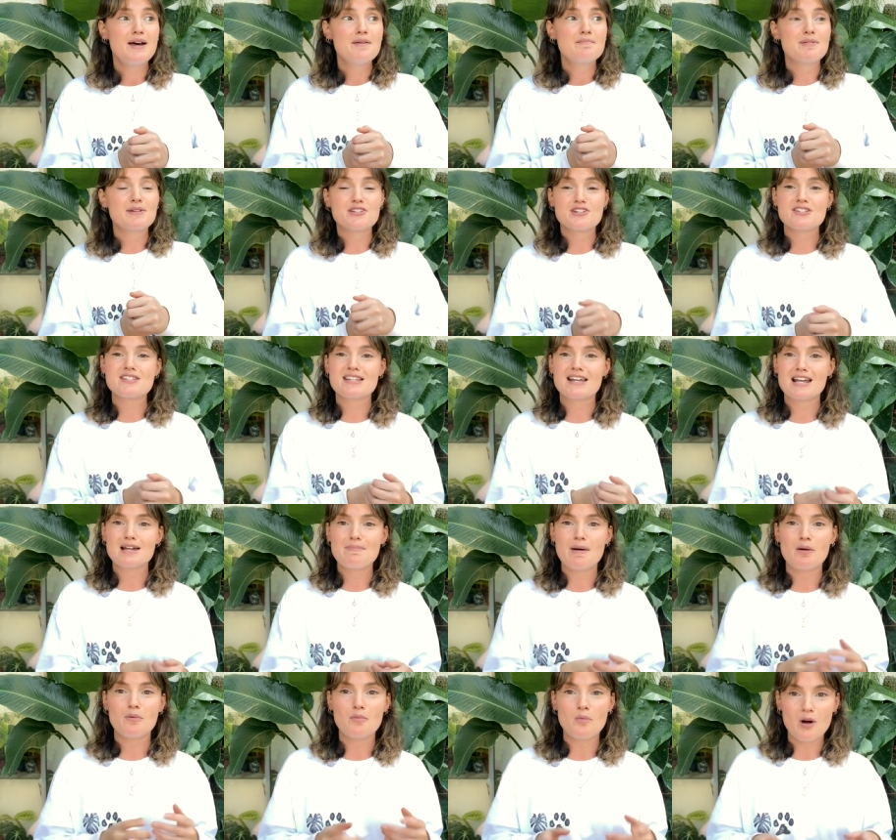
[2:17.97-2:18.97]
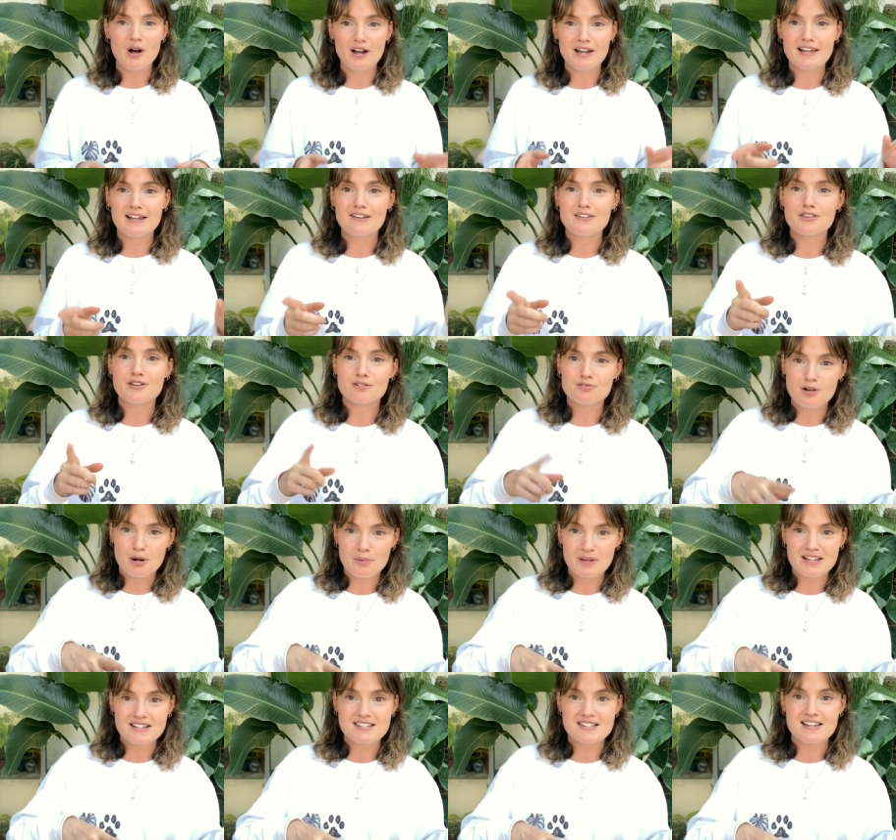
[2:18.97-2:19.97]
But just think about why the
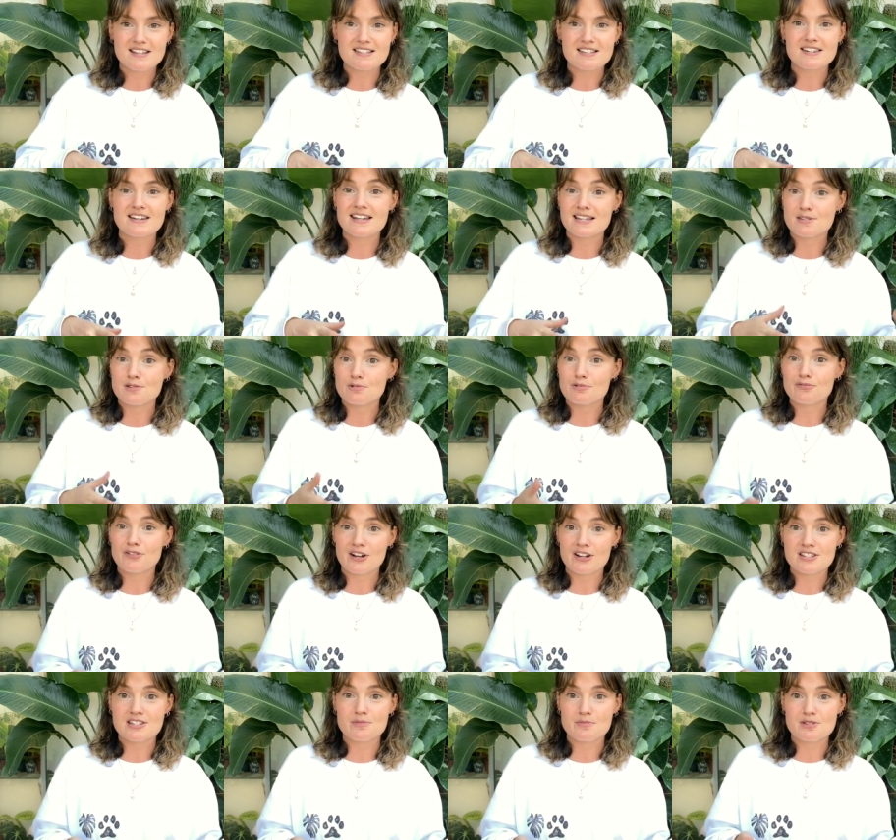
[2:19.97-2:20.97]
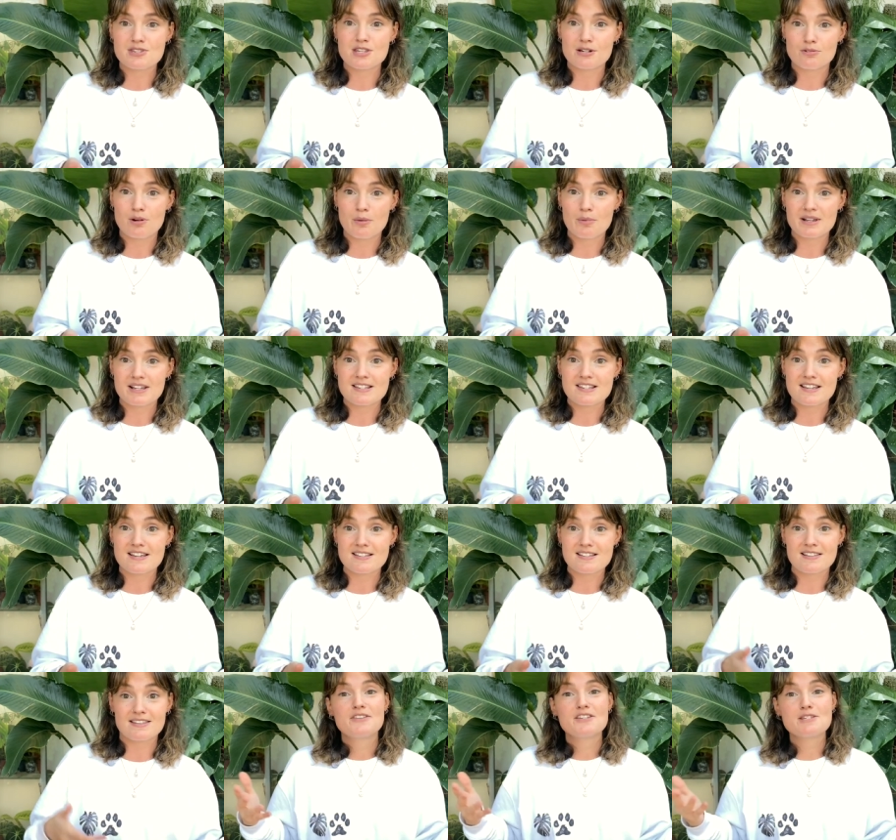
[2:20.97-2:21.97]
growing season is referred to as the growing
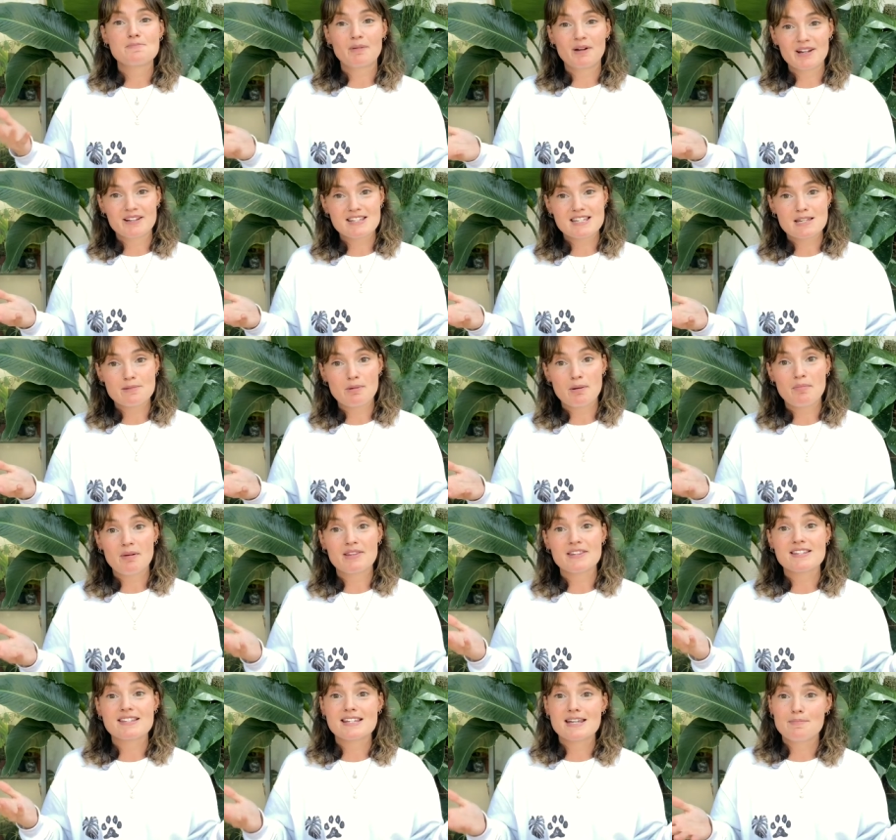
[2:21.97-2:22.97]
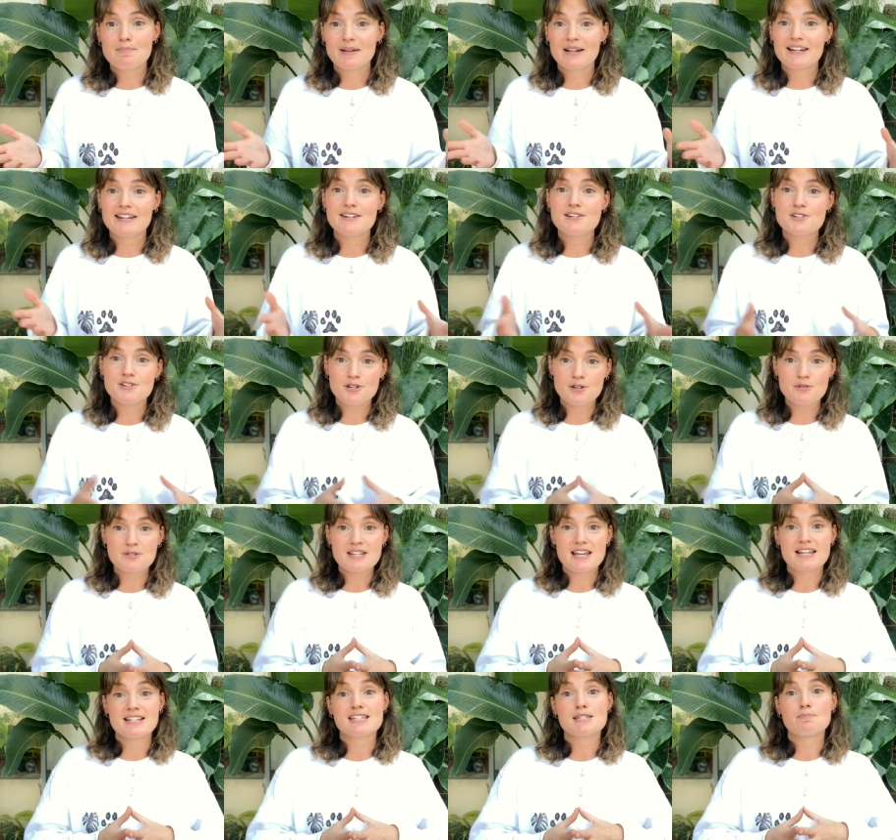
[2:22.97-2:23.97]
season. The spring and summer months typically do
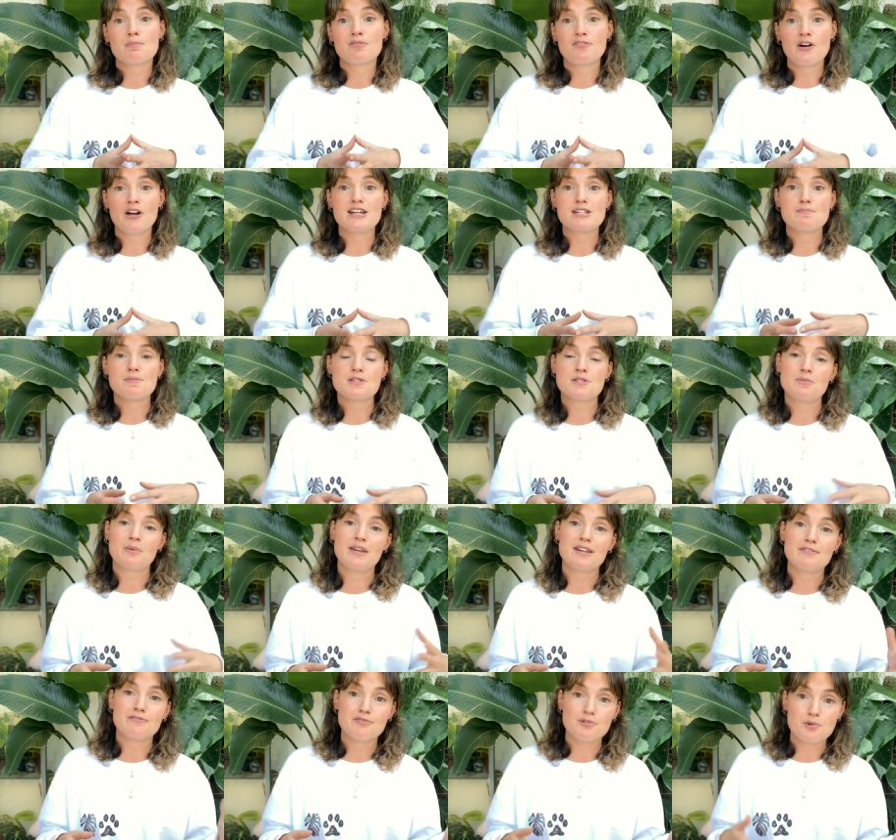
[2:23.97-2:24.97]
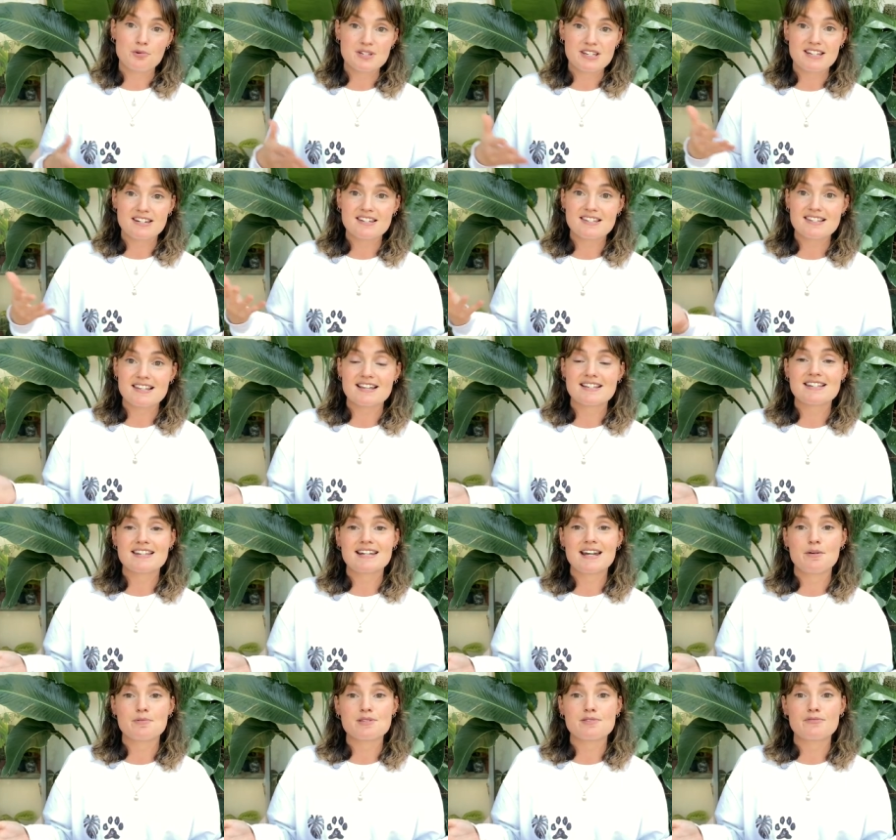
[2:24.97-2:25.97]
tend to provide between 14 to 16
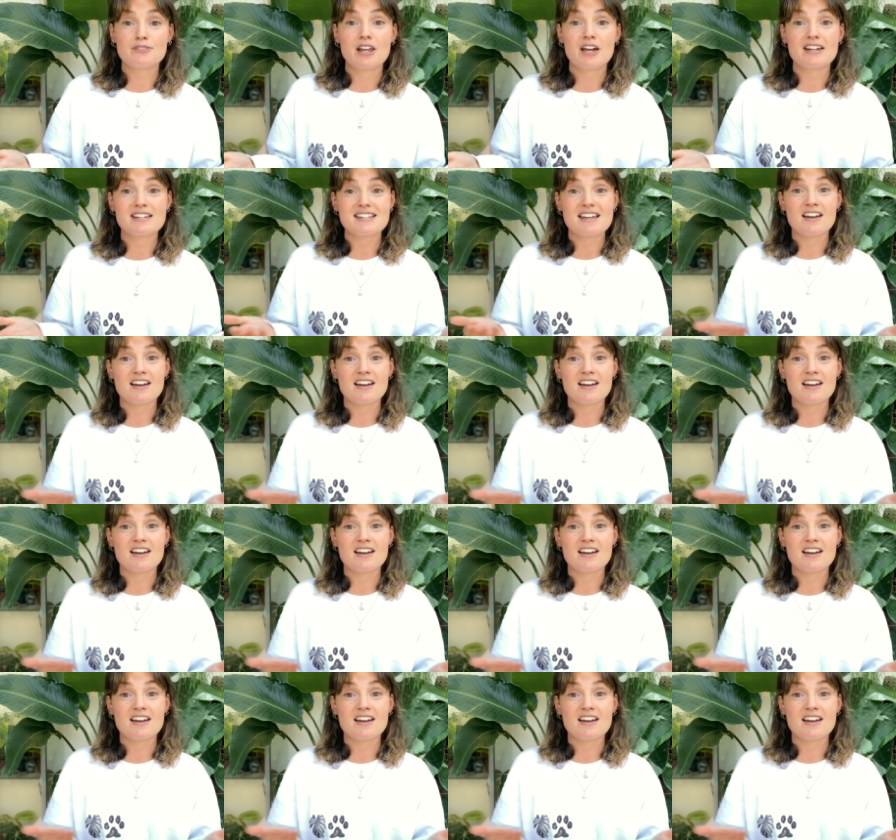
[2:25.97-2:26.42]
hours of light